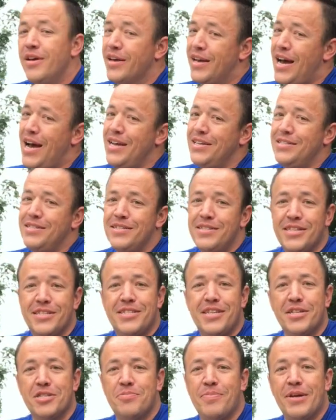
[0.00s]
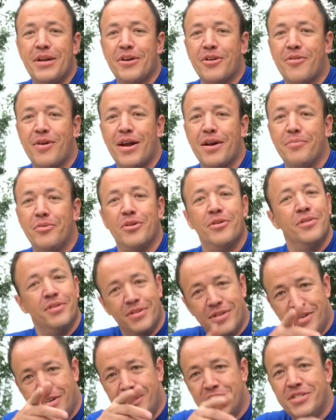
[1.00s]
Guys, this thing's been incredible.
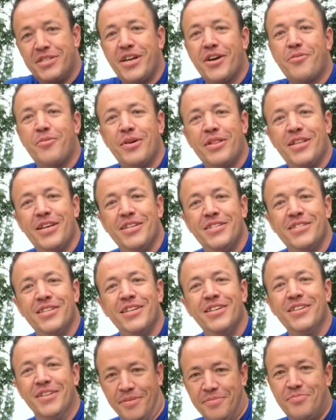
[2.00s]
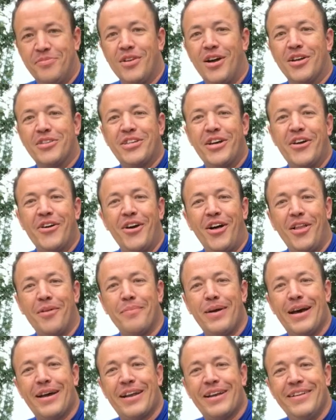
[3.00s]
Stick with us, I'll tell you all
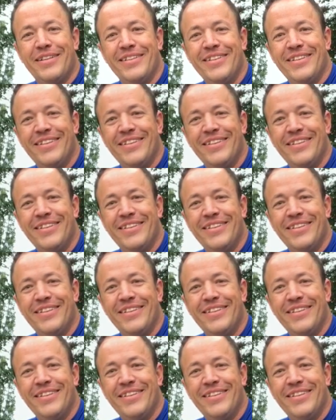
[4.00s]
about it.